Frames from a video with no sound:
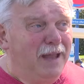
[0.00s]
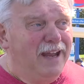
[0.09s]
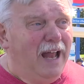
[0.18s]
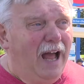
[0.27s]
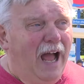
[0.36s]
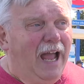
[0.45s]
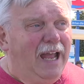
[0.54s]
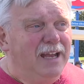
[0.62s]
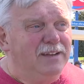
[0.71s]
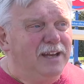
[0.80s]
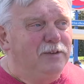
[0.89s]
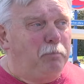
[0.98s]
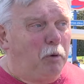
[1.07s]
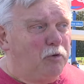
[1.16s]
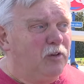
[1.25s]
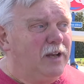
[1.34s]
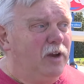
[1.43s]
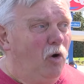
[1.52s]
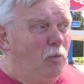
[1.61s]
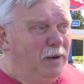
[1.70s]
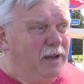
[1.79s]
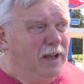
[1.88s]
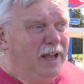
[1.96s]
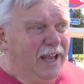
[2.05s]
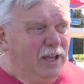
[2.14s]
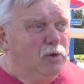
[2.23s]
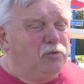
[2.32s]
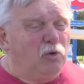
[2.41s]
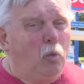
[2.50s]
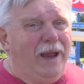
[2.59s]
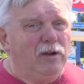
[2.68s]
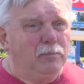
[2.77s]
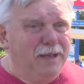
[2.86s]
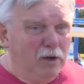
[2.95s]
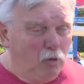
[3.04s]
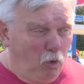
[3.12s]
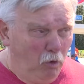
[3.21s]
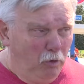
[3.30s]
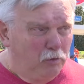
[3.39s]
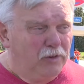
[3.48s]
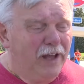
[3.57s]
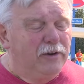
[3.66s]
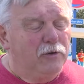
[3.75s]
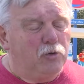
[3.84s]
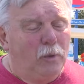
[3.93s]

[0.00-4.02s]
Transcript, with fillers: man, I didn't personally know, but he used to wait on me at Kroger's down there at